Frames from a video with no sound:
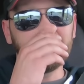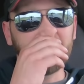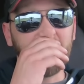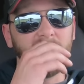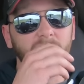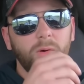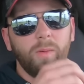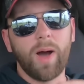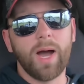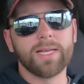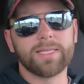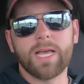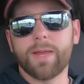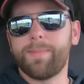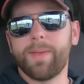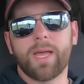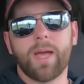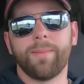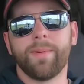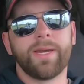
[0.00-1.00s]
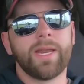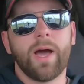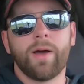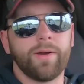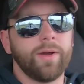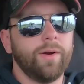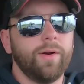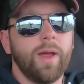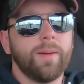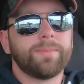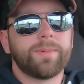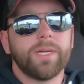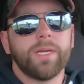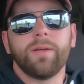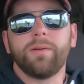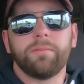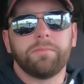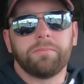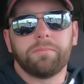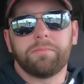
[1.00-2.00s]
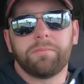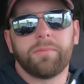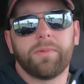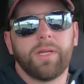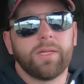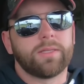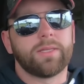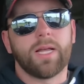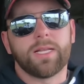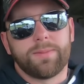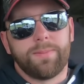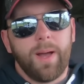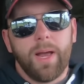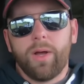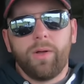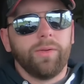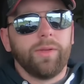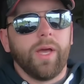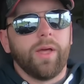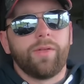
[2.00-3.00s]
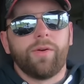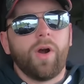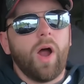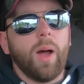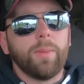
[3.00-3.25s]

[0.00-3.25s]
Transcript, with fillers: Otherwise, I'd be coming down here empty. That's my only other